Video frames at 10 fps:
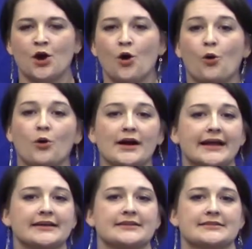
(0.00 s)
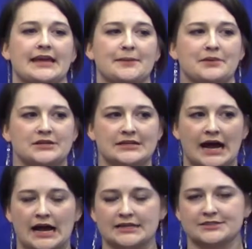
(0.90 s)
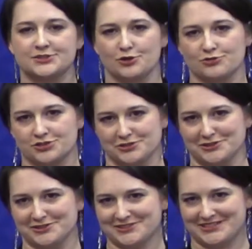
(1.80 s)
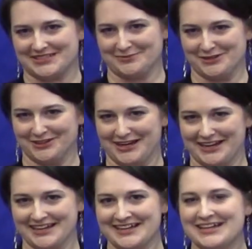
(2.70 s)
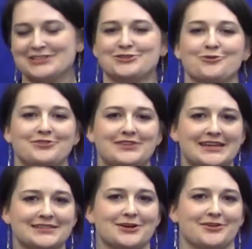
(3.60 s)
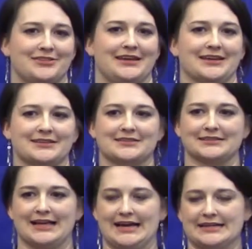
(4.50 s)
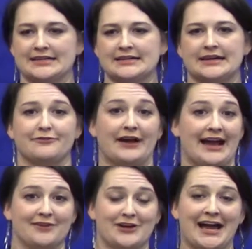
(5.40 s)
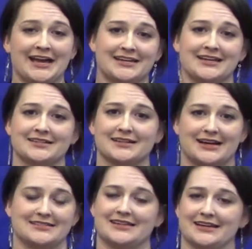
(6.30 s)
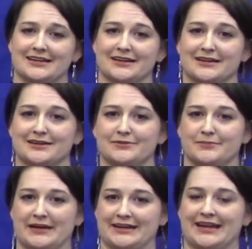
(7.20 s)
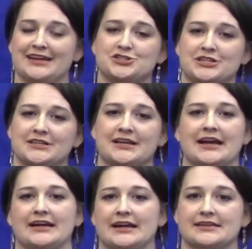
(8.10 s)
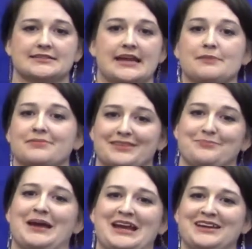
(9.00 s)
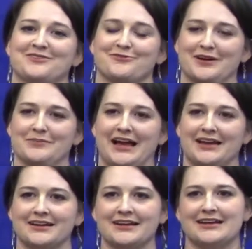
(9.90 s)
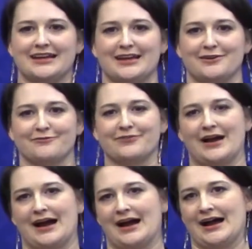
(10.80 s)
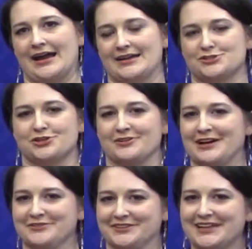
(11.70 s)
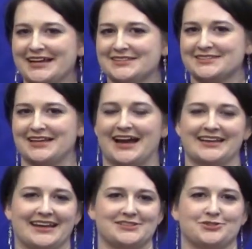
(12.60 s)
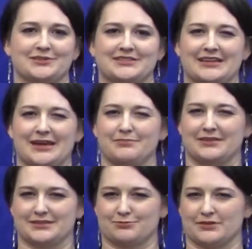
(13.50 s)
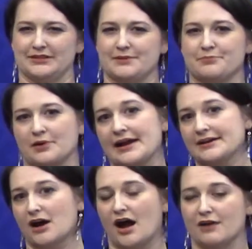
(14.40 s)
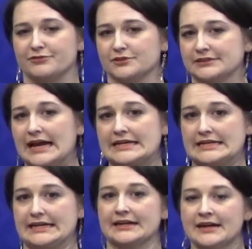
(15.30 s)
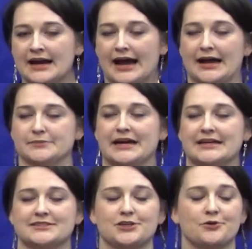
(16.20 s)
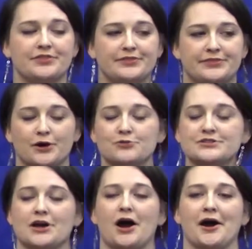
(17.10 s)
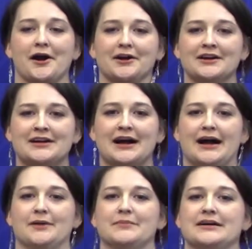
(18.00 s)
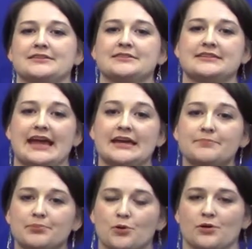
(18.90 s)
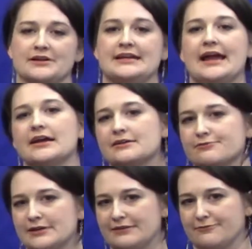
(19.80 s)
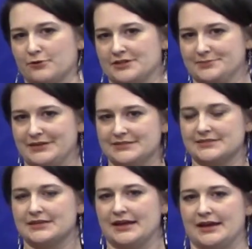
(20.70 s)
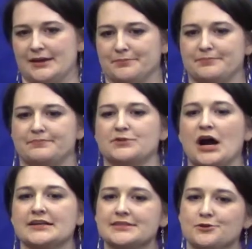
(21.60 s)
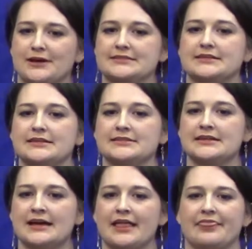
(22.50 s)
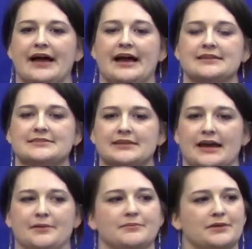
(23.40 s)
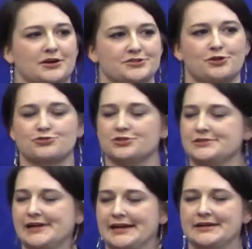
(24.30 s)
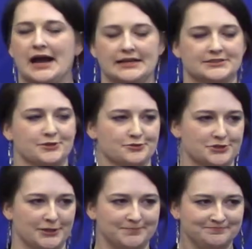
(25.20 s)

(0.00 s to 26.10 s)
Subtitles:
Or I can escape non-social stimuli. So these are things like if I have a headache, I take a medication and I escape the pain from that. If I turn out the lights, I get to escape this really bright, awful lighting. And so those are escape or negative reinforcement consequences that are social and non-social.